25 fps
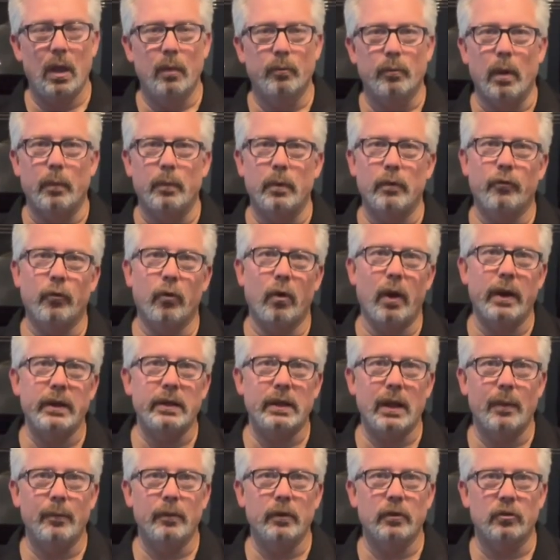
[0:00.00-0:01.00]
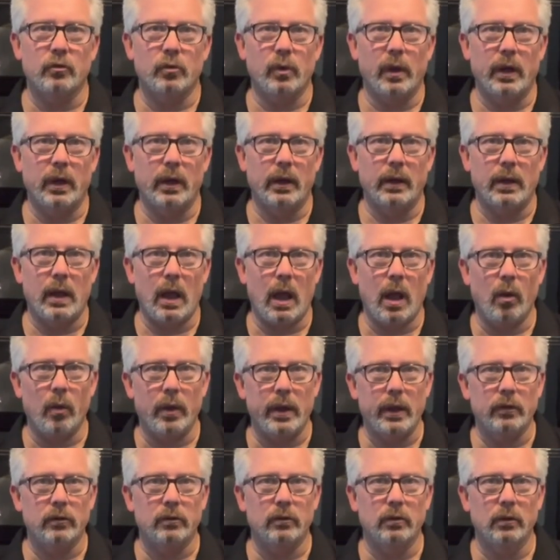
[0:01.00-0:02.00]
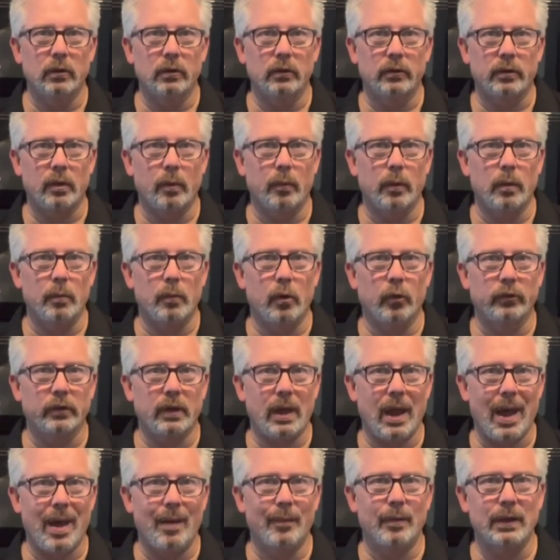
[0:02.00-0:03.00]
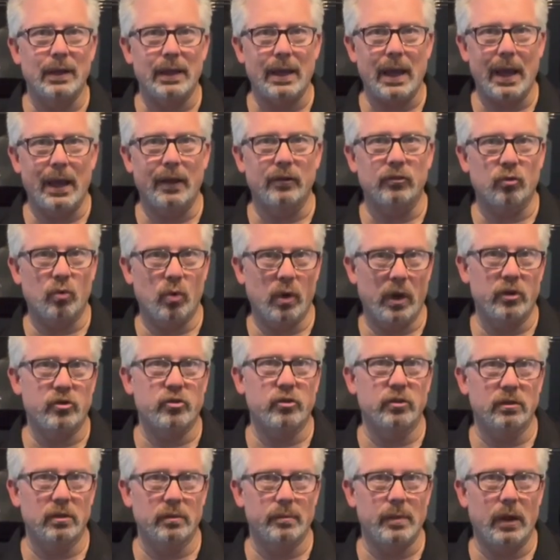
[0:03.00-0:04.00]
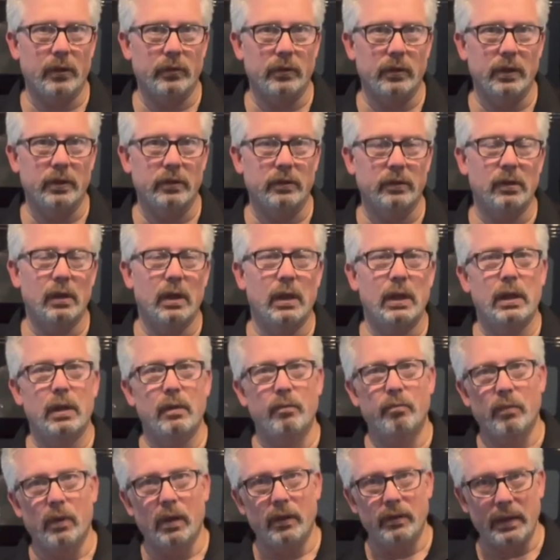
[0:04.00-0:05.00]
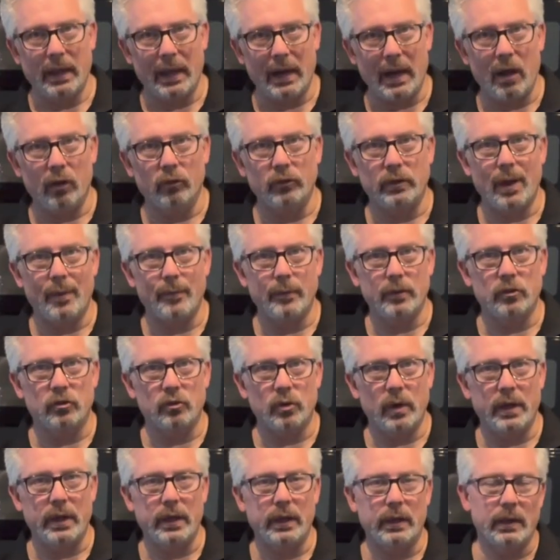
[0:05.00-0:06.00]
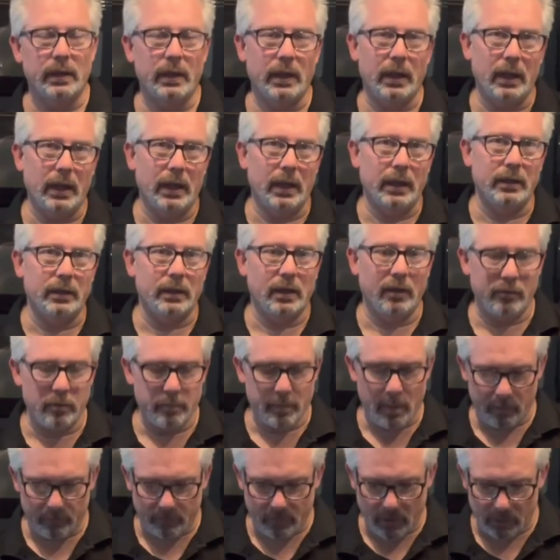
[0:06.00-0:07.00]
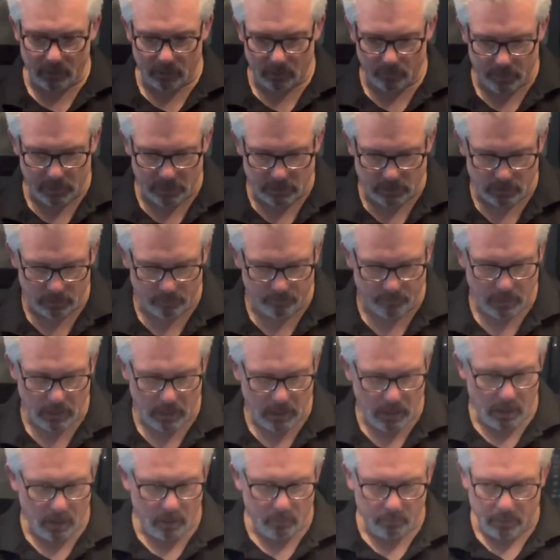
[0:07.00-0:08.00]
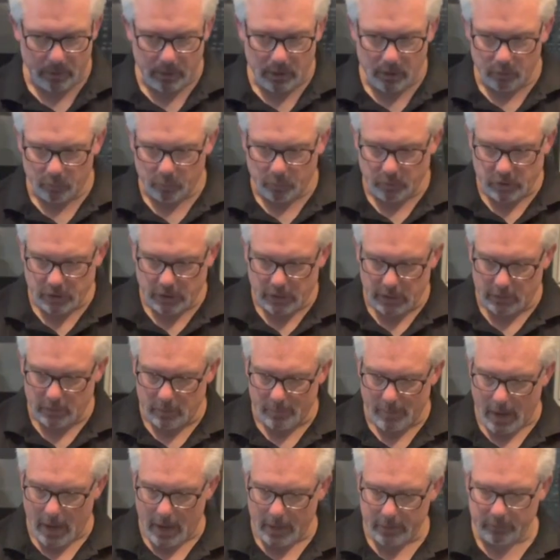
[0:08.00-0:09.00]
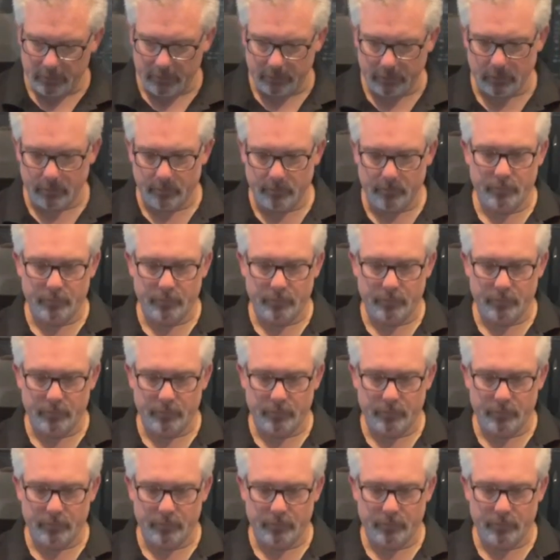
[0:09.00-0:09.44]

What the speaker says: but before I demonstrate it, I'll answer some of the most commonly asked questions about this. Then I'll demonstrate it and give you my final opinion. But here's what you get in the box.